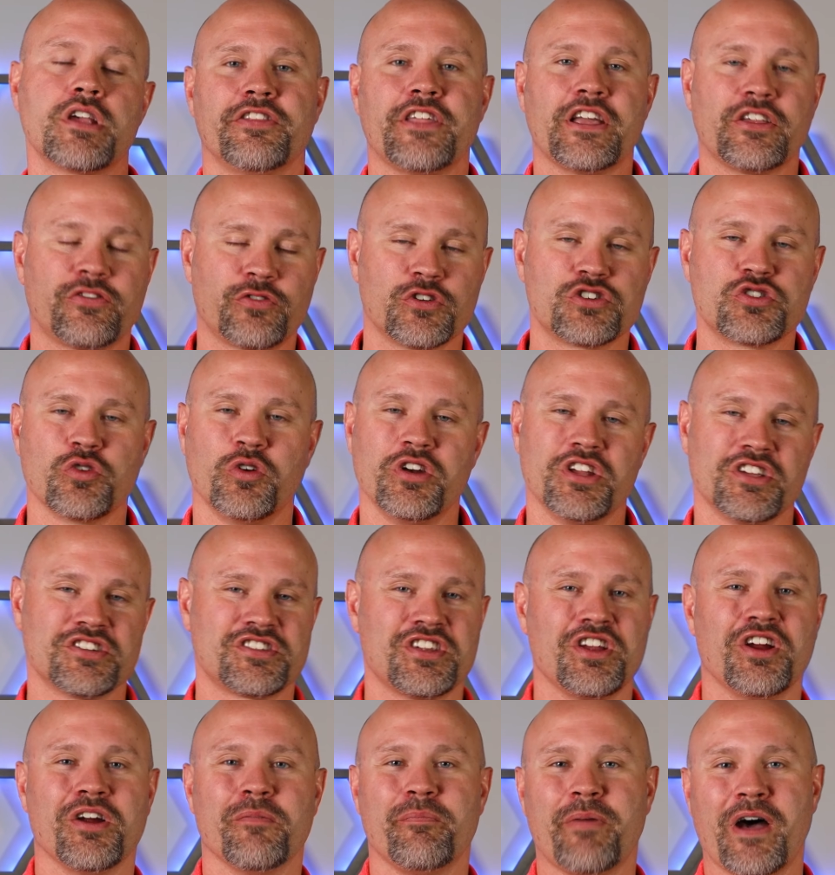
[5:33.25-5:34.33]
Thanks for joining
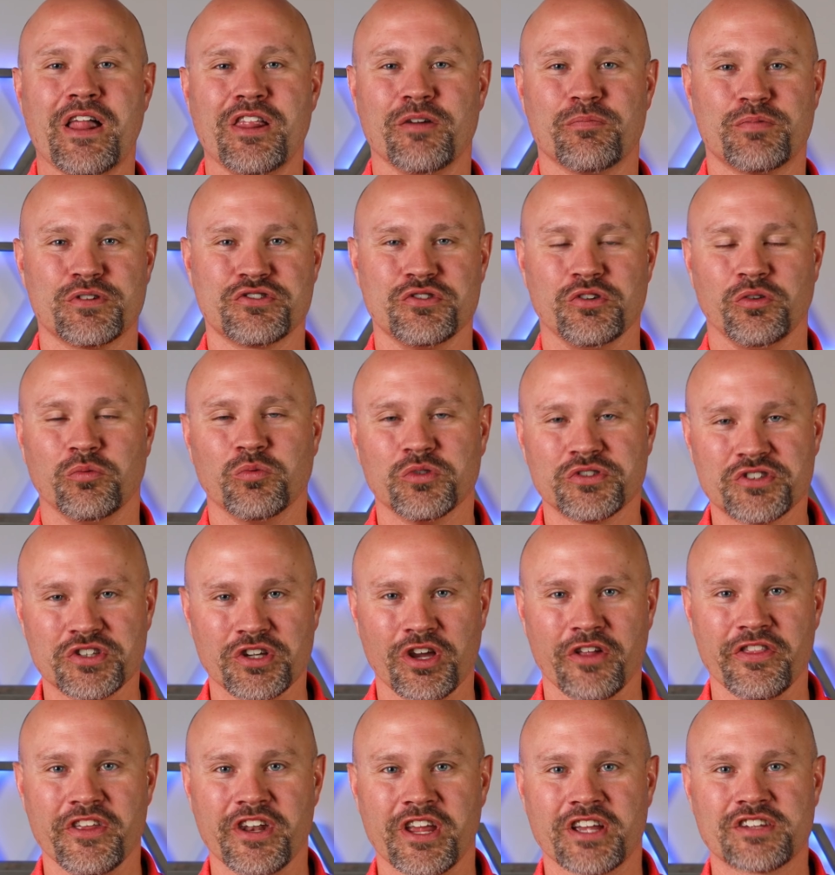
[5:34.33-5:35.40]
us here at Pilot Pursuit. We'll see
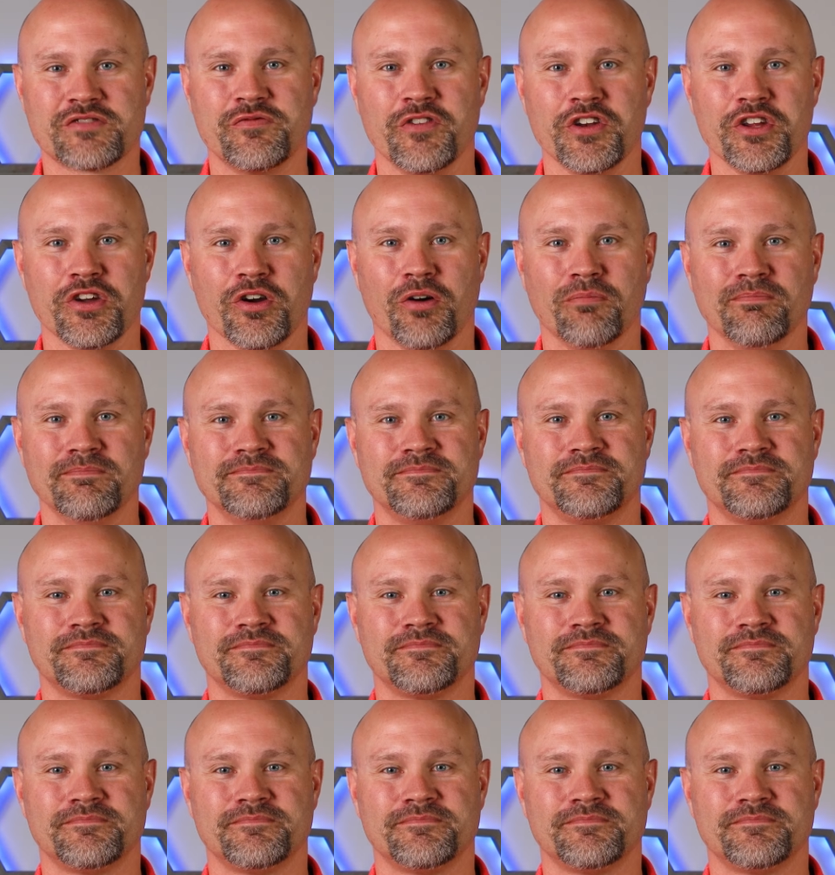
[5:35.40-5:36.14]
you on the next video.